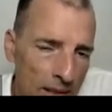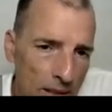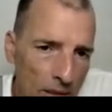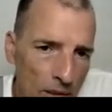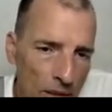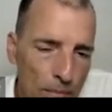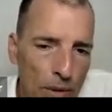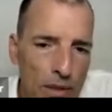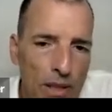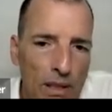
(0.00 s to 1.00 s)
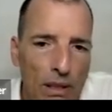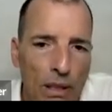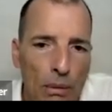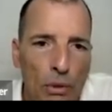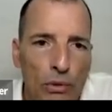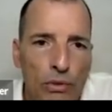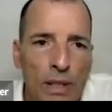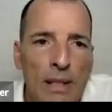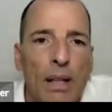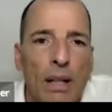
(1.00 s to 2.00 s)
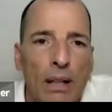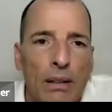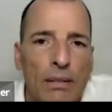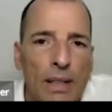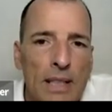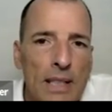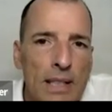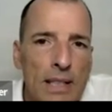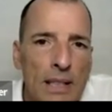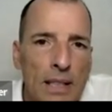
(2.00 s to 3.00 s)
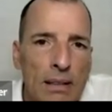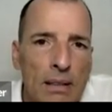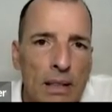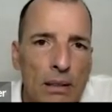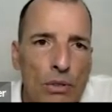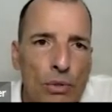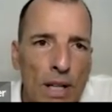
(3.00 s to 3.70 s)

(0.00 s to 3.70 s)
That's a corresponding move. This is the